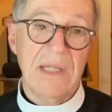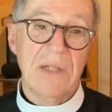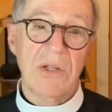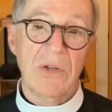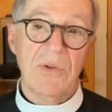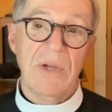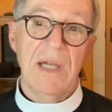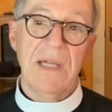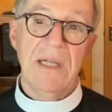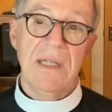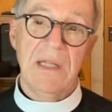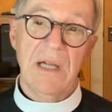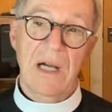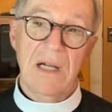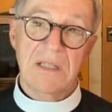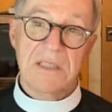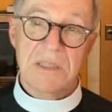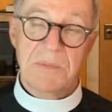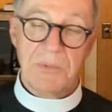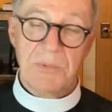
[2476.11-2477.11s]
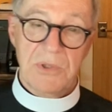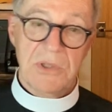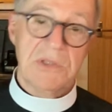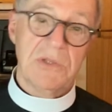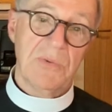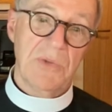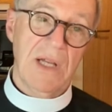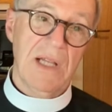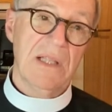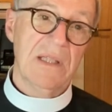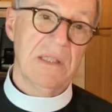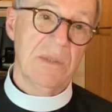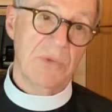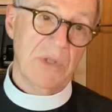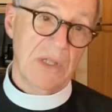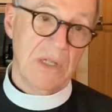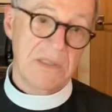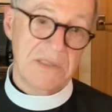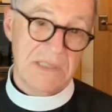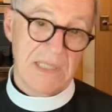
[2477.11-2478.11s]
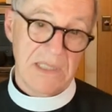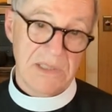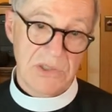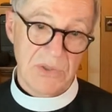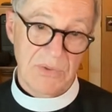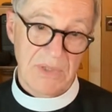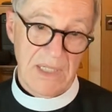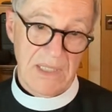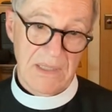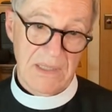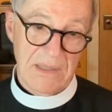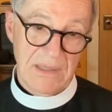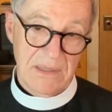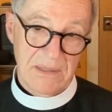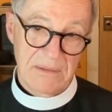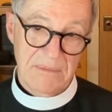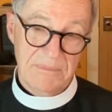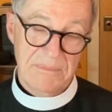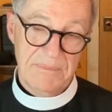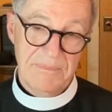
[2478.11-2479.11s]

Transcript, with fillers: integrate our spirituality with our sexuality